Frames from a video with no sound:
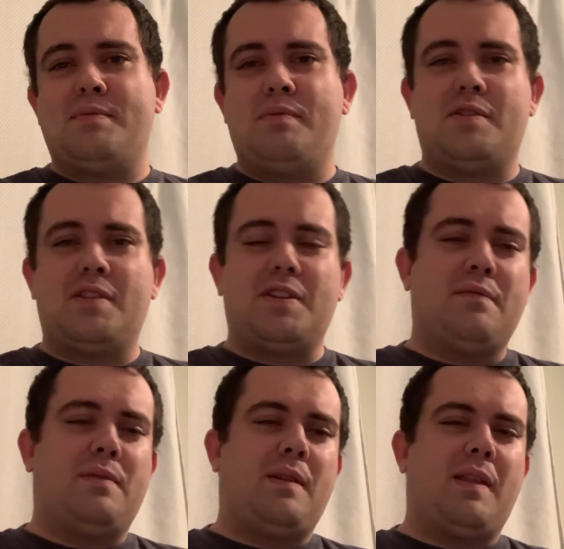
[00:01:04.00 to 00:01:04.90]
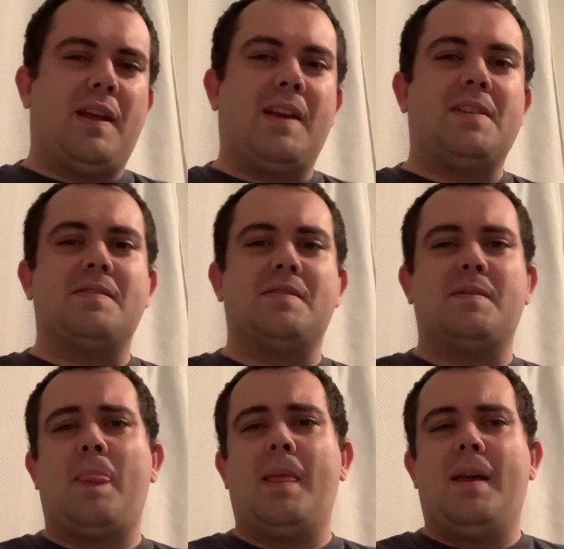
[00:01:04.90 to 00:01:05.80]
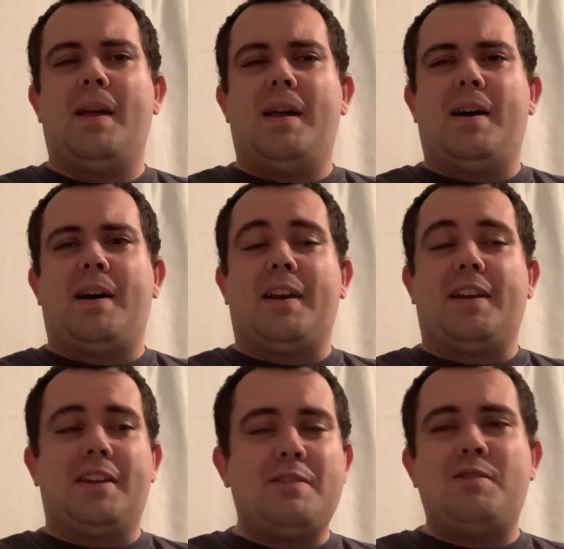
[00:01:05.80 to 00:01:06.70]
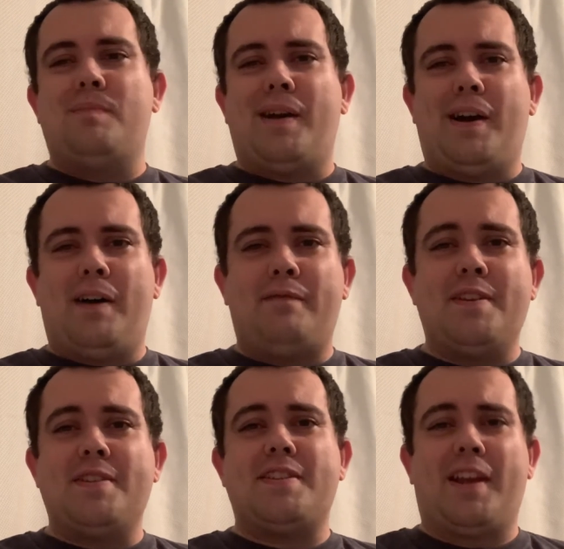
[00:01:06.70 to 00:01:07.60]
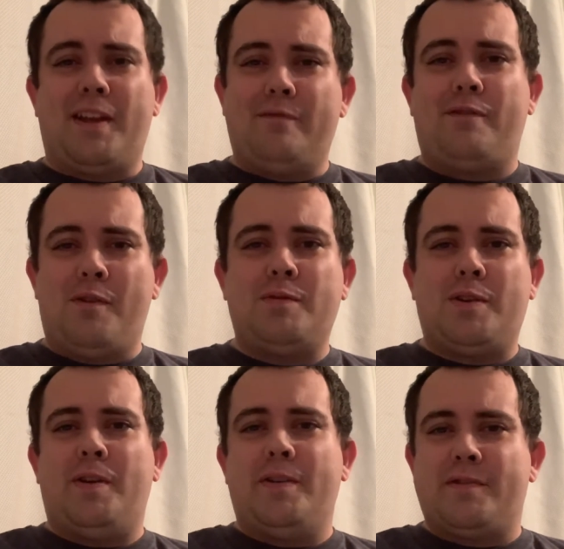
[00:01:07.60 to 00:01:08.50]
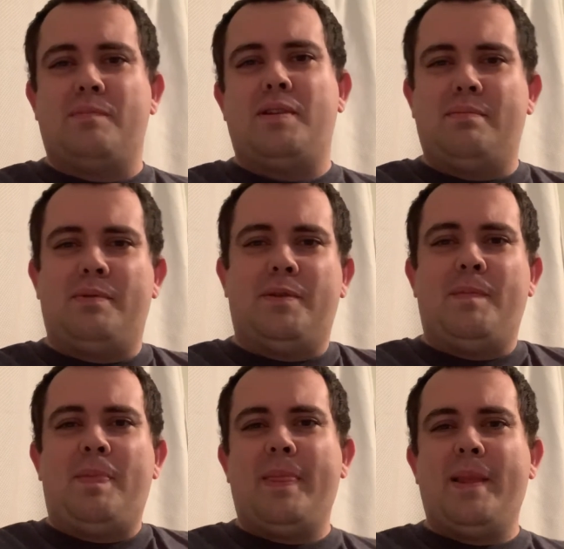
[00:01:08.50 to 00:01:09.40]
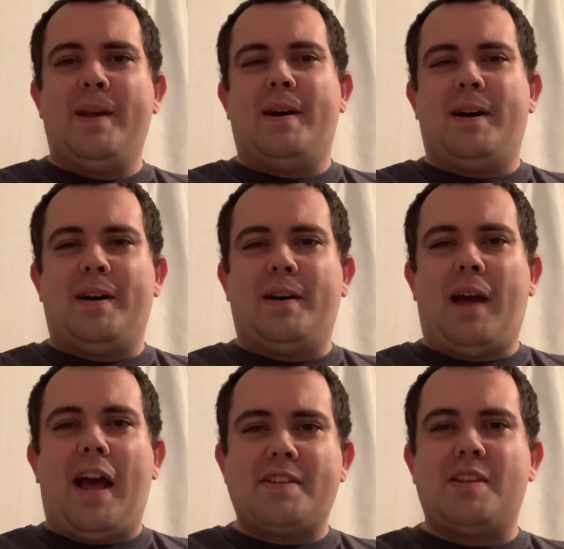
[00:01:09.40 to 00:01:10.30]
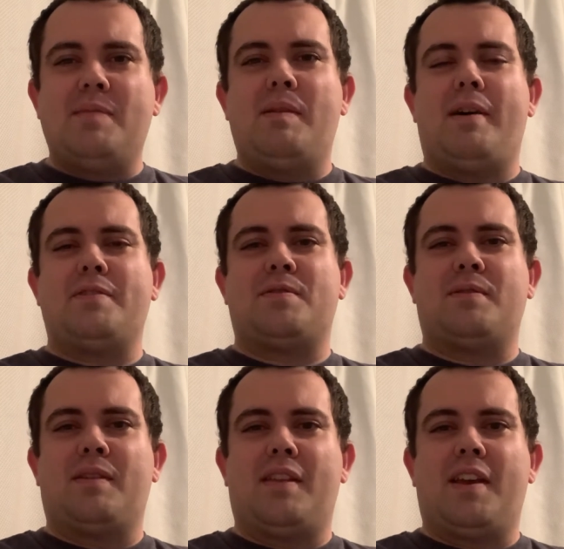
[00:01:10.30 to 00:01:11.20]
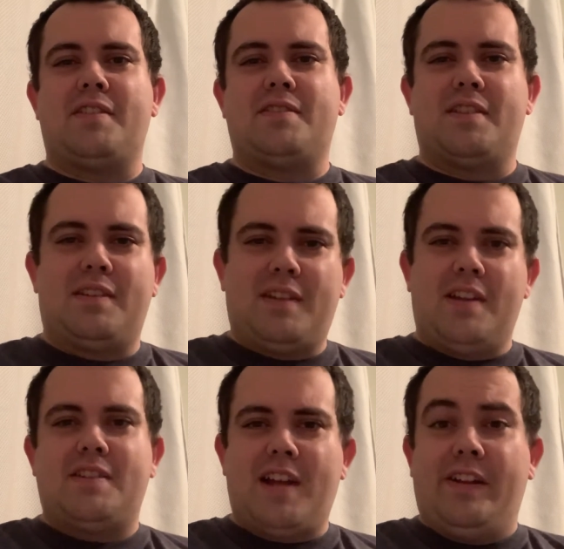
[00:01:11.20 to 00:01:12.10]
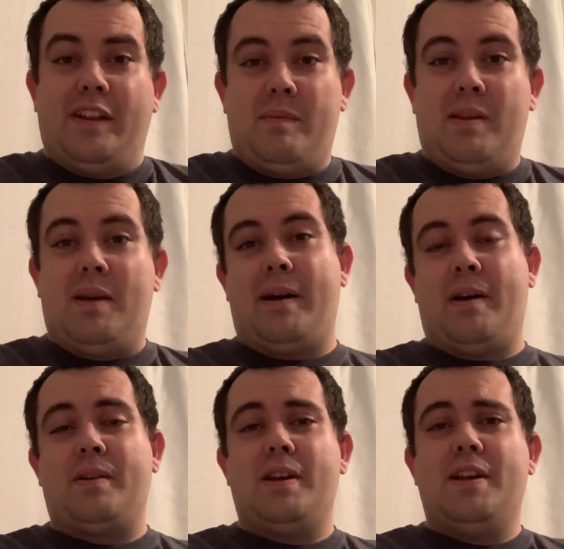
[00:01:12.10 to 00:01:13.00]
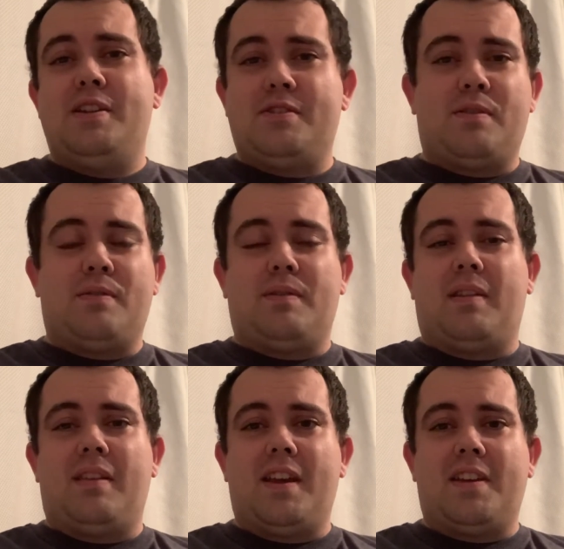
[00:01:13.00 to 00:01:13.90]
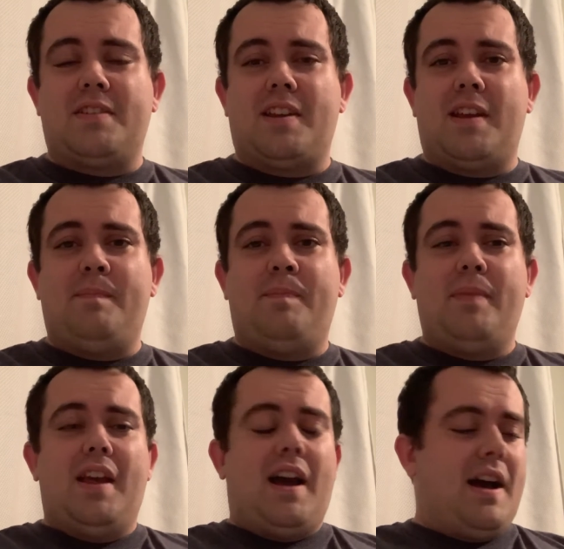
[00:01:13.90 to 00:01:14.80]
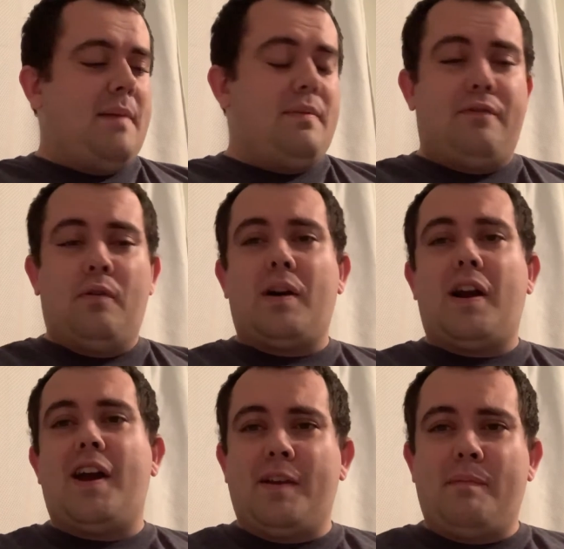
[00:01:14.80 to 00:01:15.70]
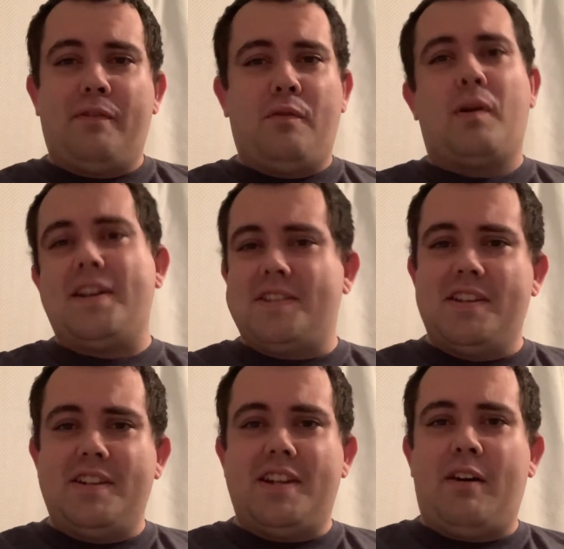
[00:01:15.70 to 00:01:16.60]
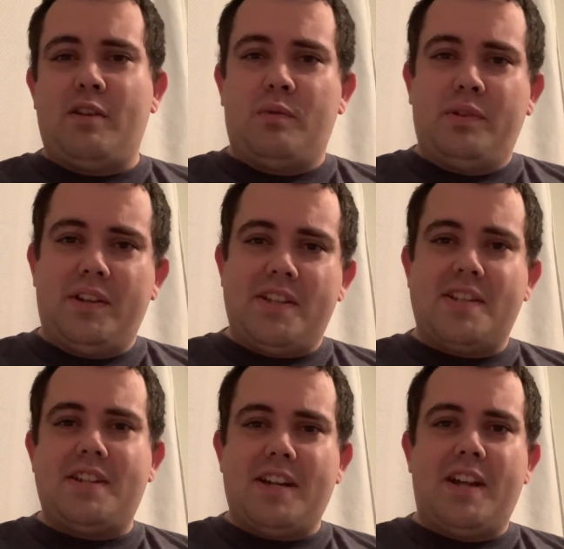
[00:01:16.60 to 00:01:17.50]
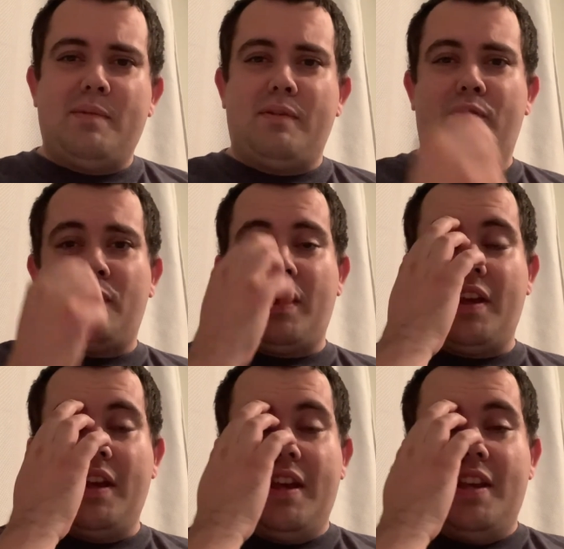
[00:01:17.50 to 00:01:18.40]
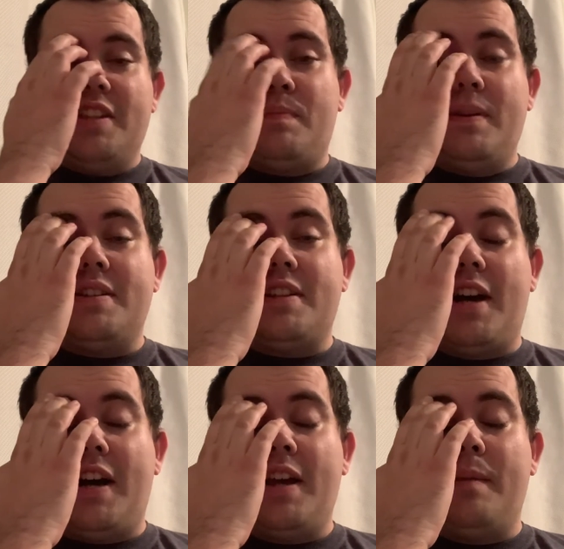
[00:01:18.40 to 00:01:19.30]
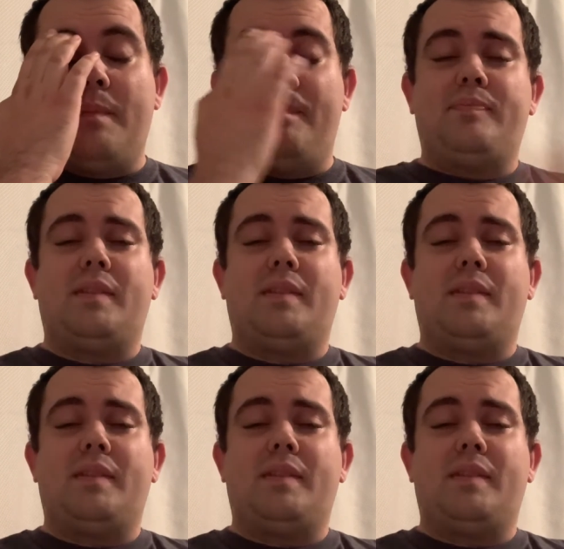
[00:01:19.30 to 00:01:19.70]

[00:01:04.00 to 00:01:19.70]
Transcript: pushing different things. I get to my office, and I get phone calls from people asking me about certain things and telling me about certain things. And before I sit down and really study, before I spend time